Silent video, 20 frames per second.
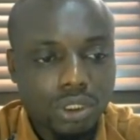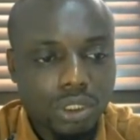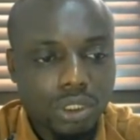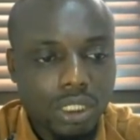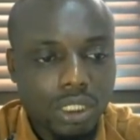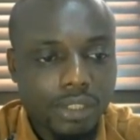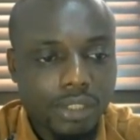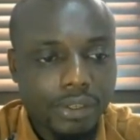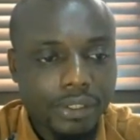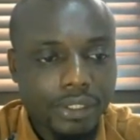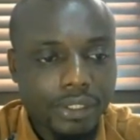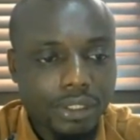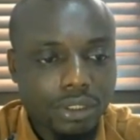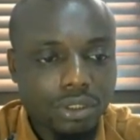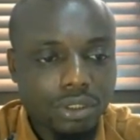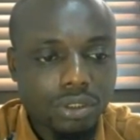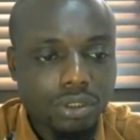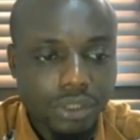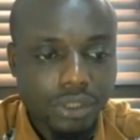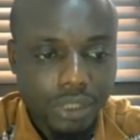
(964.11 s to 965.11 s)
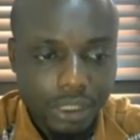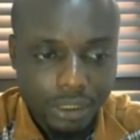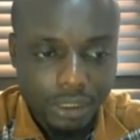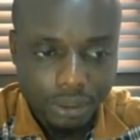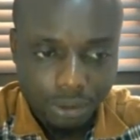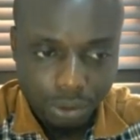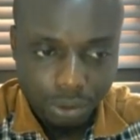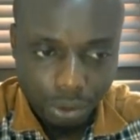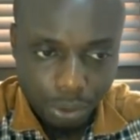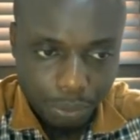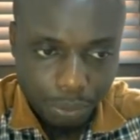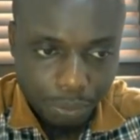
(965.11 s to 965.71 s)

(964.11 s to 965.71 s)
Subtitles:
You click on it, you check through.